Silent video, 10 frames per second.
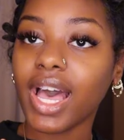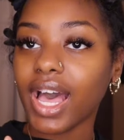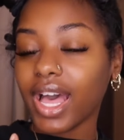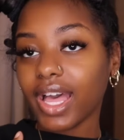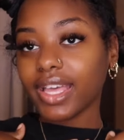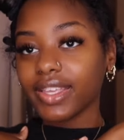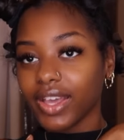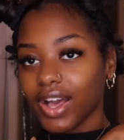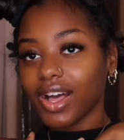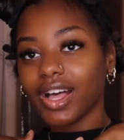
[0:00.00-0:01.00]
Hi
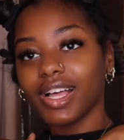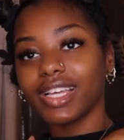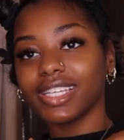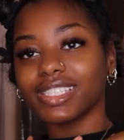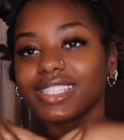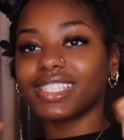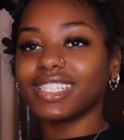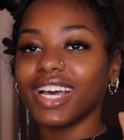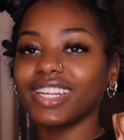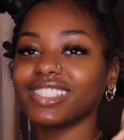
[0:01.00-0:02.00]
y'all, it's
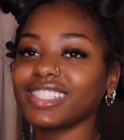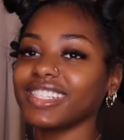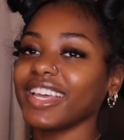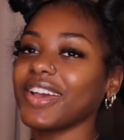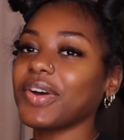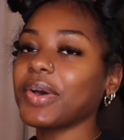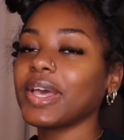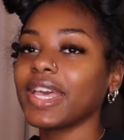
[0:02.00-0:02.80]
Tiana Shannell